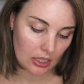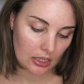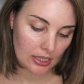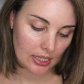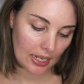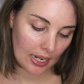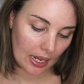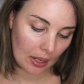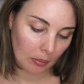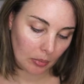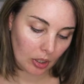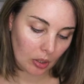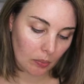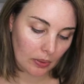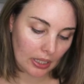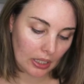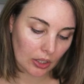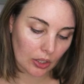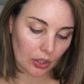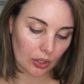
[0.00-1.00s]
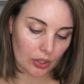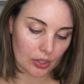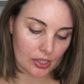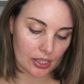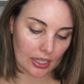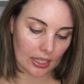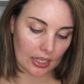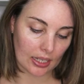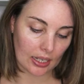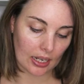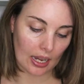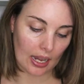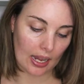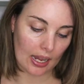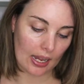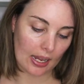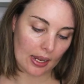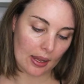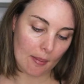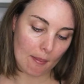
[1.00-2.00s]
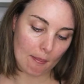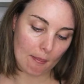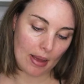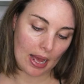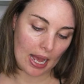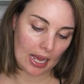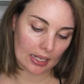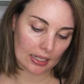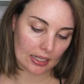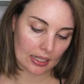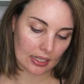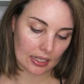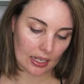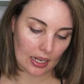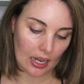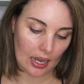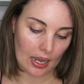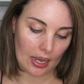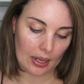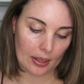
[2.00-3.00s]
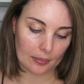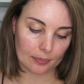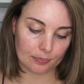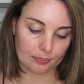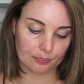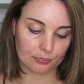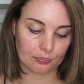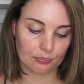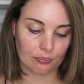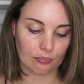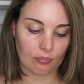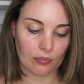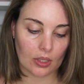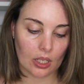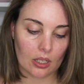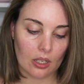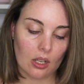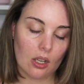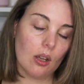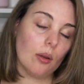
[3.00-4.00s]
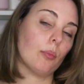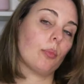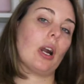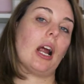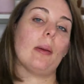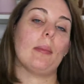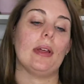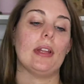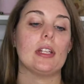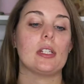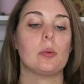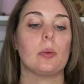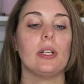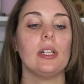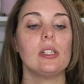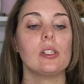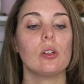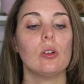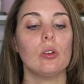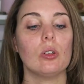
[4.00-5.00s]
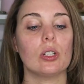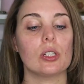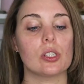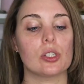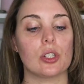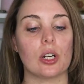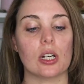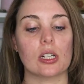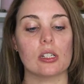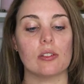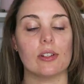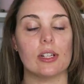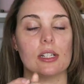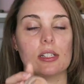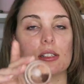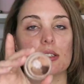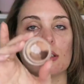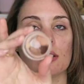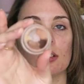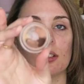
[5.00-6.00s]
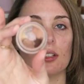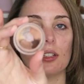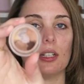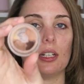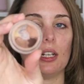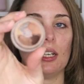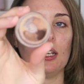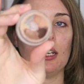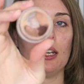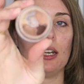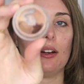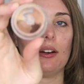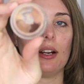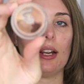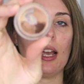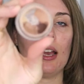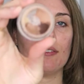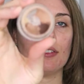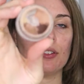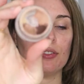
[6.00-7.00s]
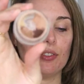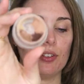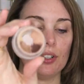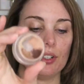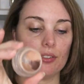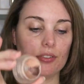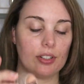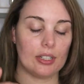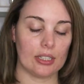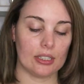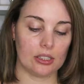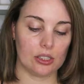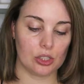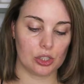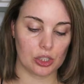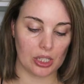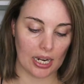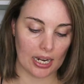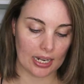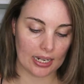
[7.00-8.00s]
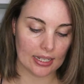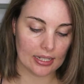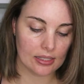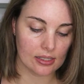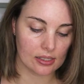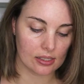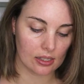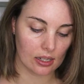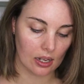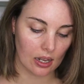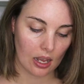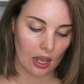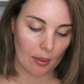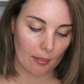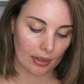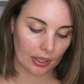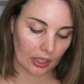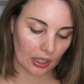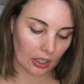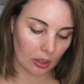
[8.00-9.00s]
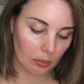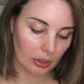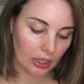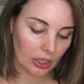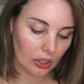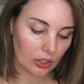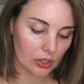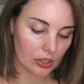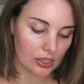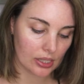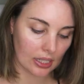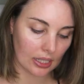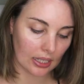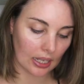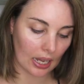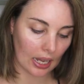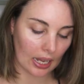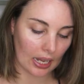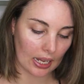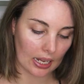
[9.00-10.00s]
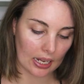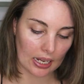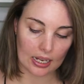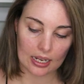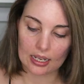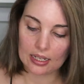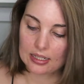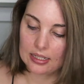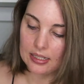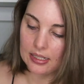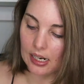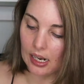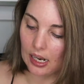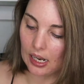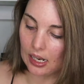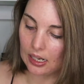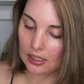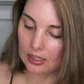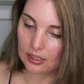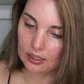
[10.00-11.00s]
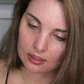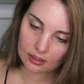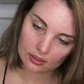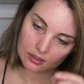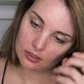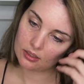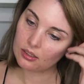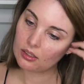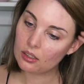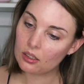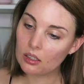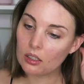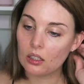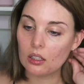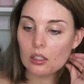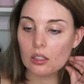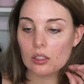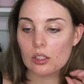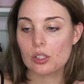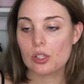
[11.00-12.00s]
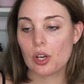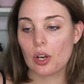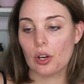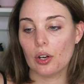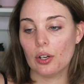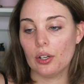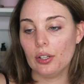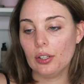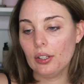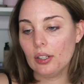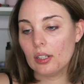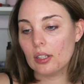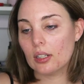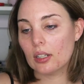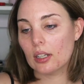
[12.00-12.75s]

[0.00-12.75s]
Today I'm going to be using a MAC primer. This one is called Constructivist. So in here I have a few different shades, but I'm going to be using a dark tone.